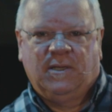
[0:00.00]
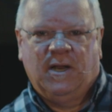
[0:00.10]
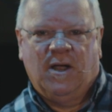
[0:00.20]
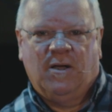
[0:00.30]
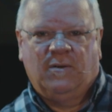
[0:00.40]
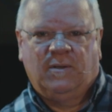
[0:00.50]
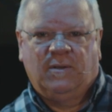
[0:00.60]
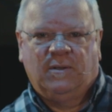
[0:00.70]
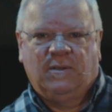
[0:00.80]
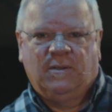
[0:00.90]
You know,
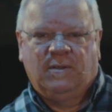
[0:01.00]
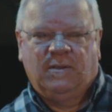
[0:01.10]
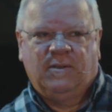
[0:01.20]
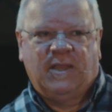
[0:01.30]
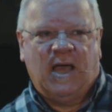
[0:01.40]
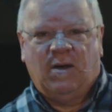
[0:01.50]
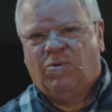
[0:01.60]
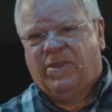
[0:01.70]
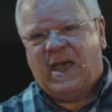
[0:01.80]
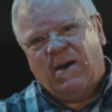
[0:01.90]

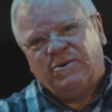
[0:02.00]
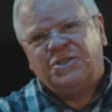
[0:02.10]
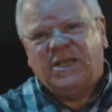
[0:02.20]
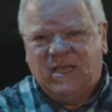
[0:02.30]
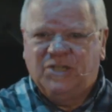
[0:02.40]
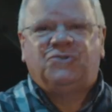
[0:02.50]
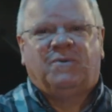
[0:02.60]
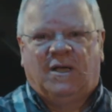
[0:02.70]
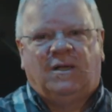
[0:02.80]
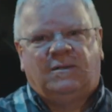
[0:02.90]
that was
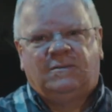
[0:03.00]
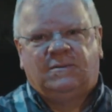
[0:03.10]
Israel